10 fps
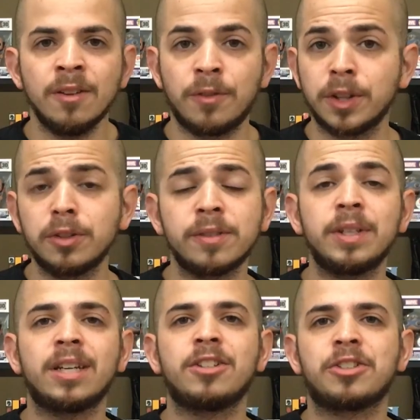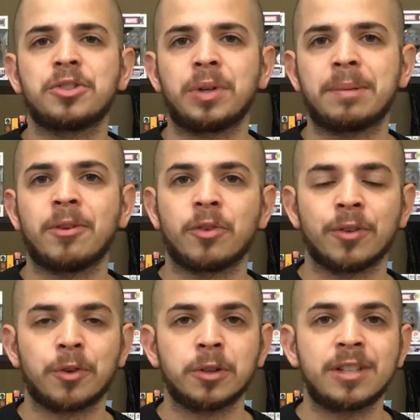For those of you that are just joining me for
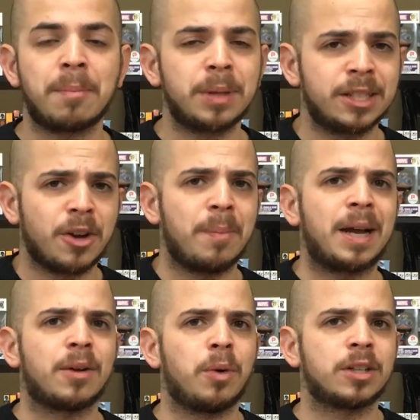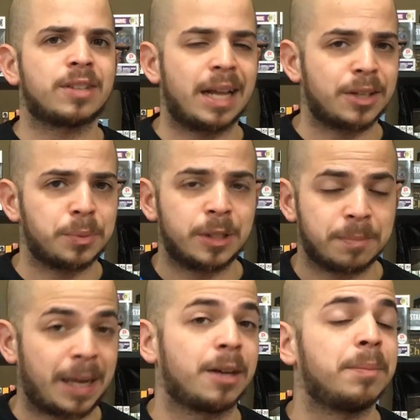the first time, please go back and watch last week's
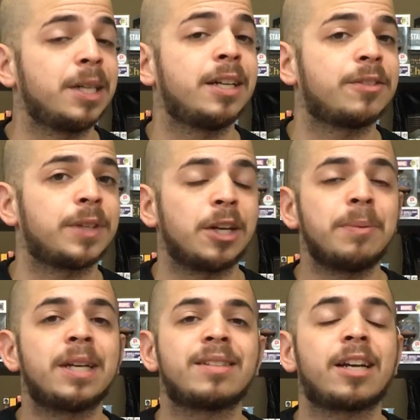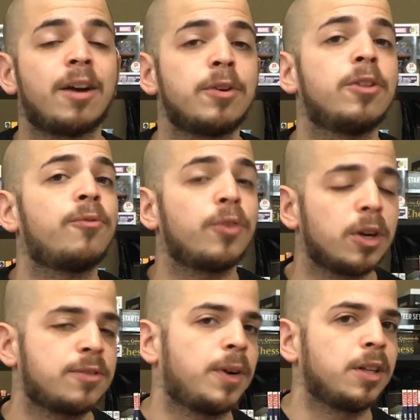Manga Mondays video because I covered the
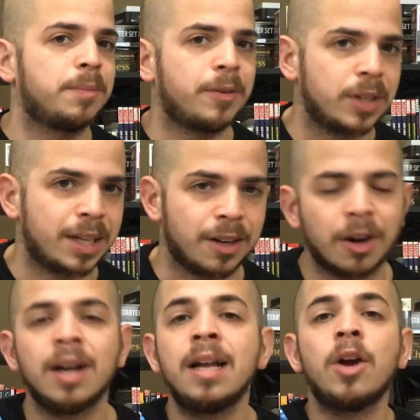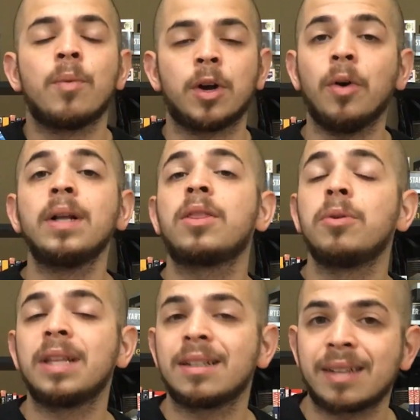first volume of Akira. We're going
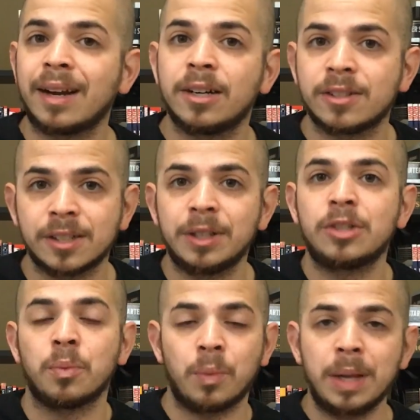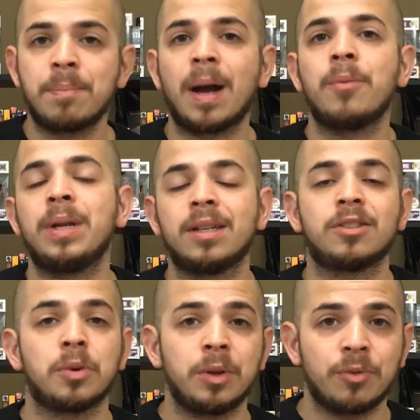through the entire series week by week
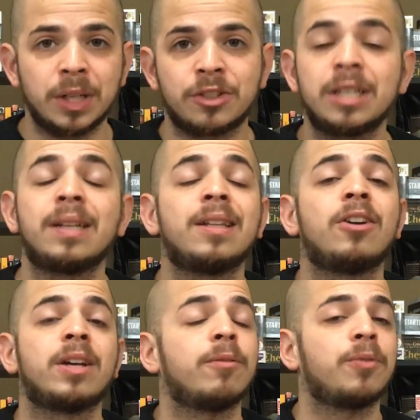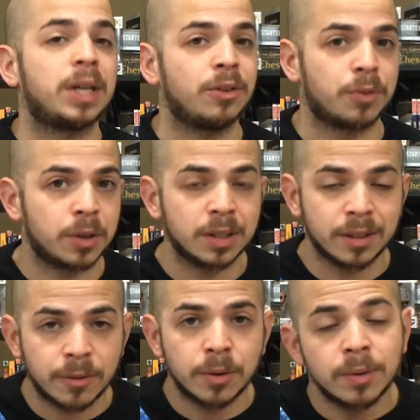until we finish it, and then I'll give a final verdict
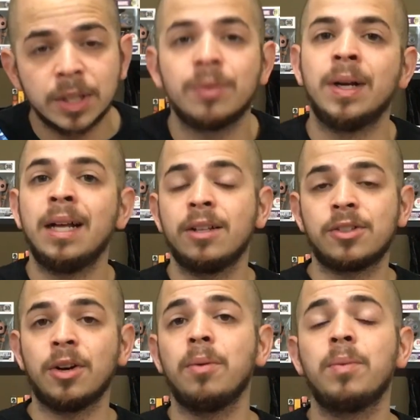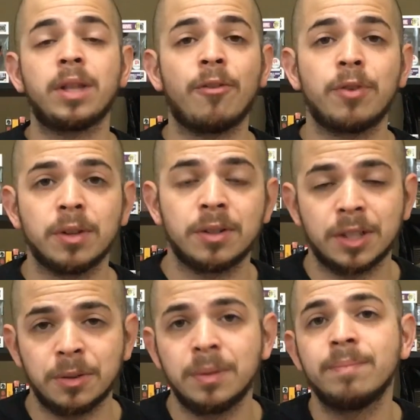of a review. So, without further
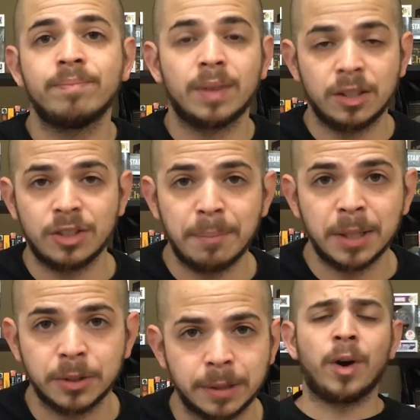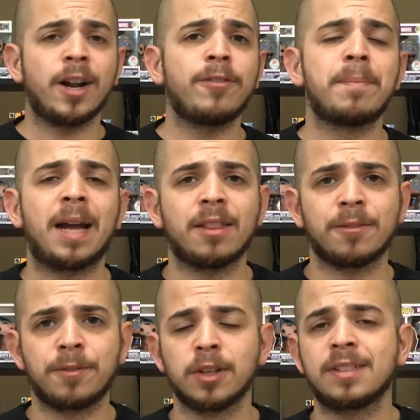ado, let's jump into it. Right off the bat, the
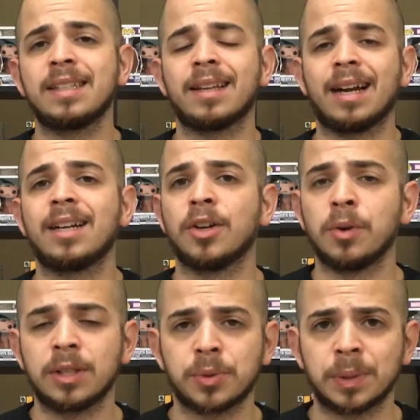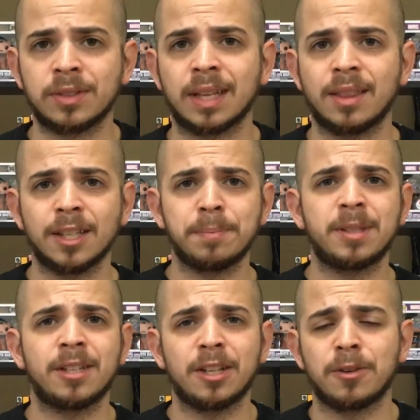first thing that I noticed was that this
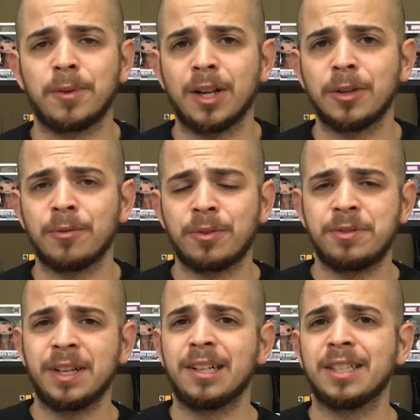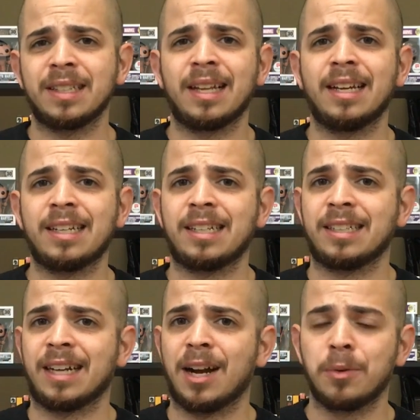particular volume felt like
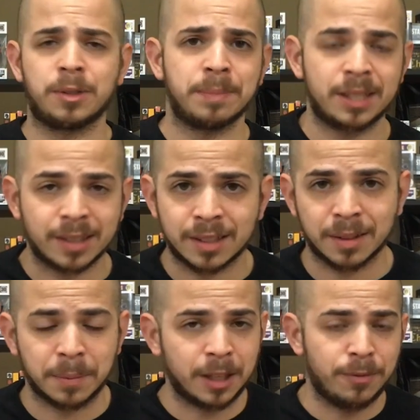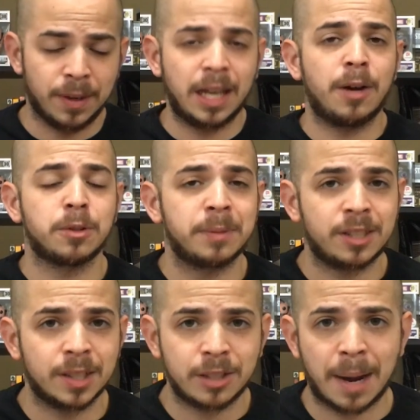I was missing something. It felt like I was
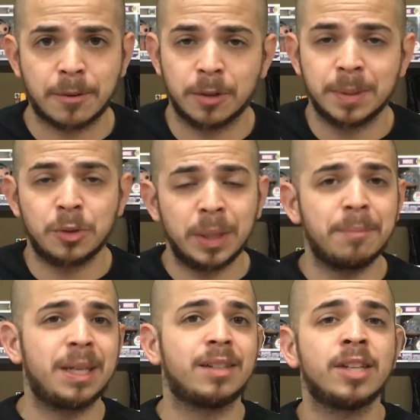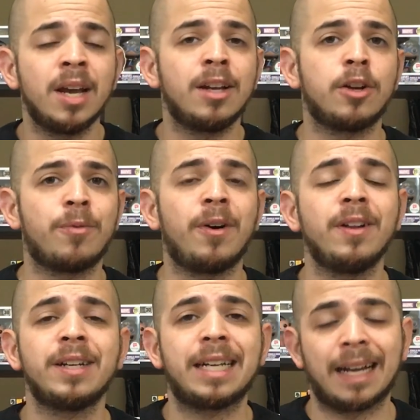missing a chapter in between because you're
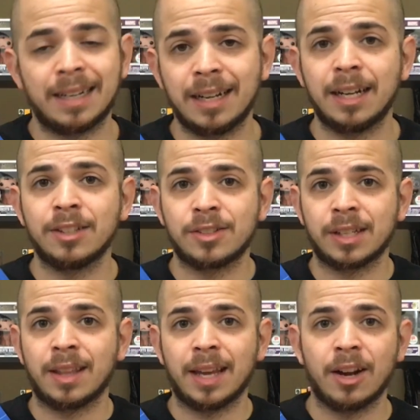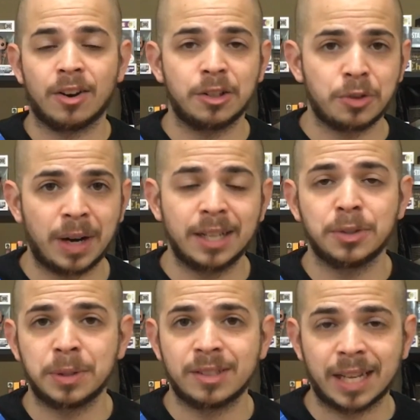following Kaneda as they are trying
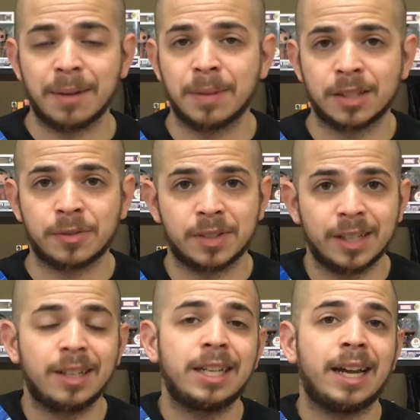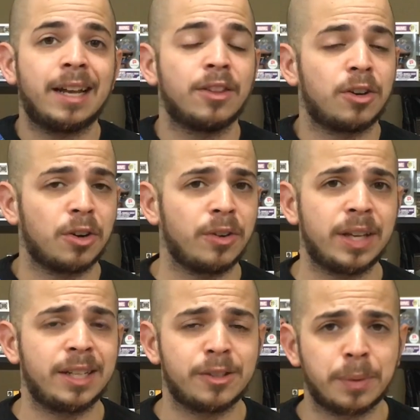to escape this facility, and the girl
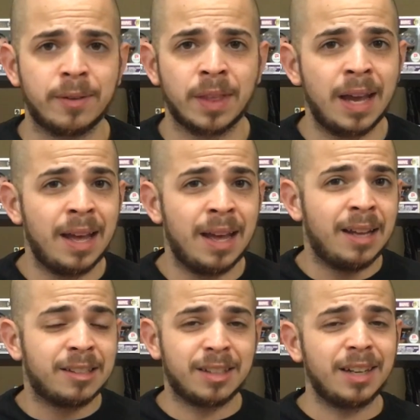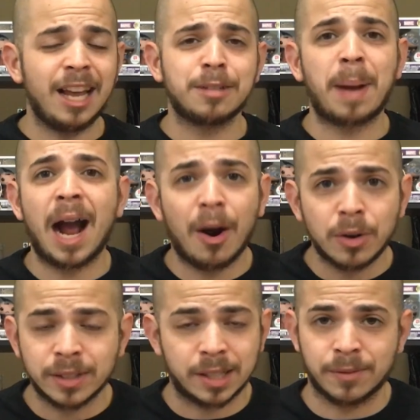that he is with suddenly has
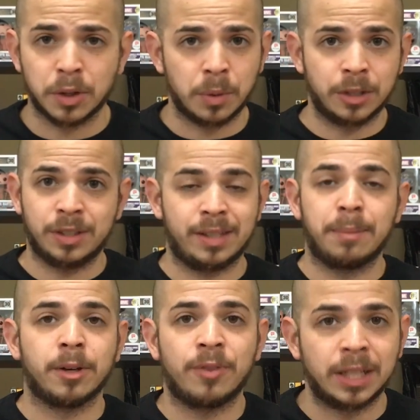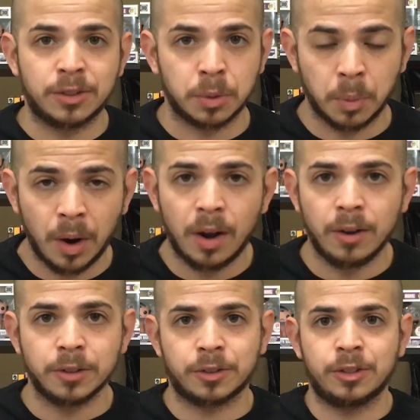powers out of nowhere. She's able to phase through
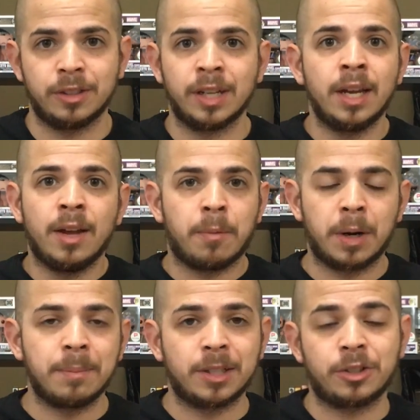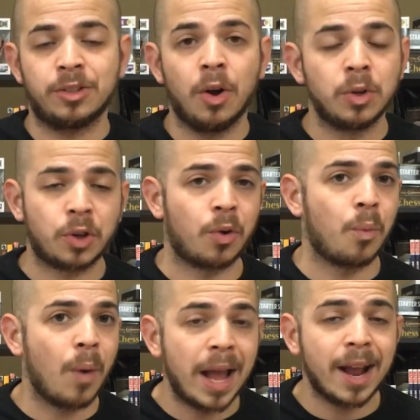walls. She's pretty much knows her
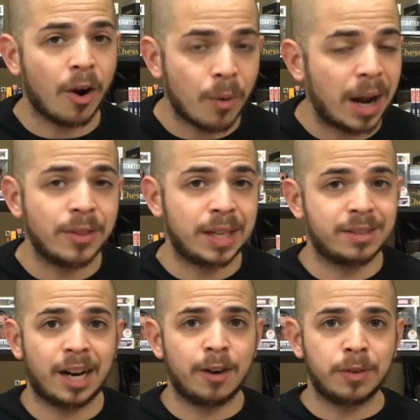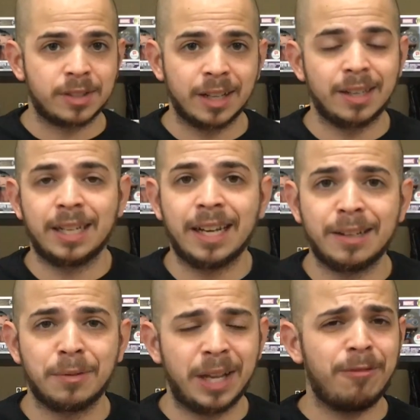way around the entire facility, and
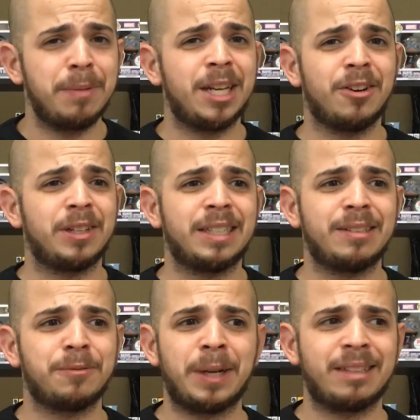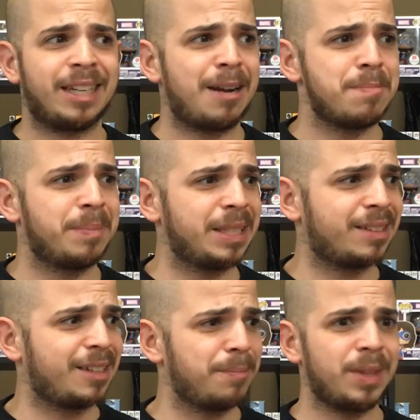it left me going, wait, did I miss
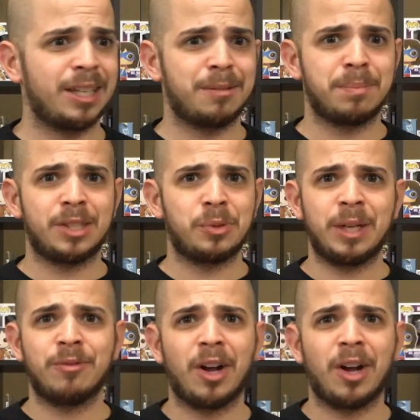something in between